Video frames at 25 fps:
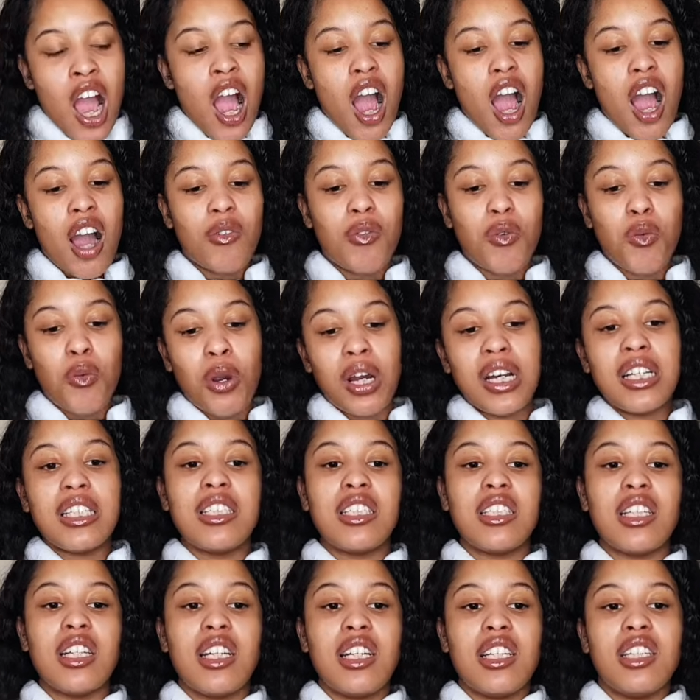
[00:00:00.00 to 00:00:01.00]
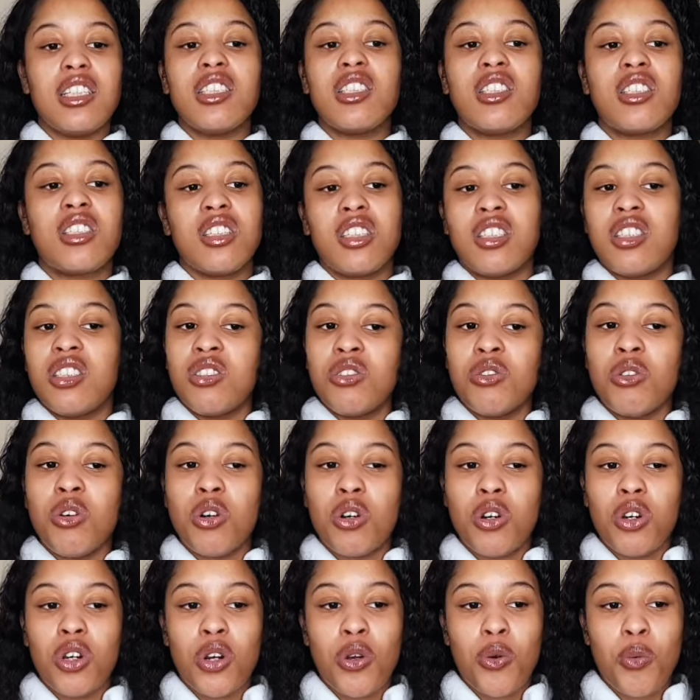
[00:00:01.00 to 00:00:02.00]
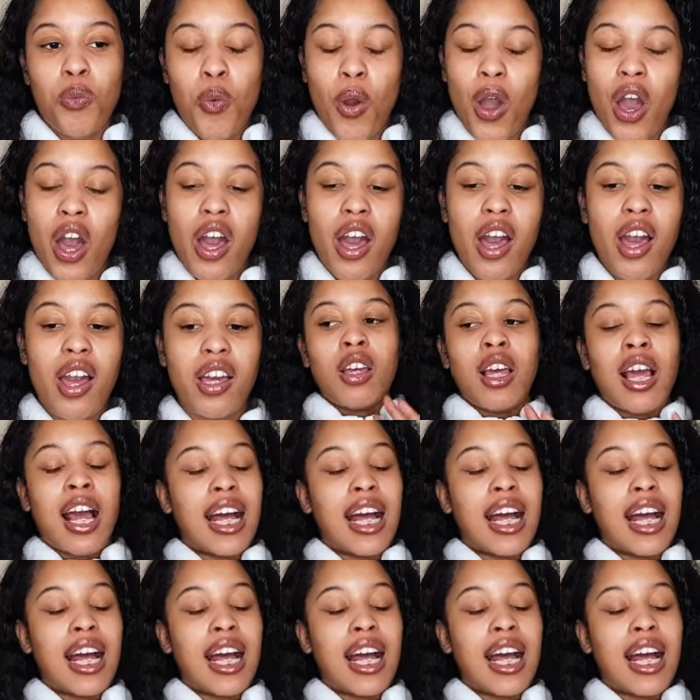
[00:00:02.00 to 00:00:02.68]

otherwise it's just not gonna work.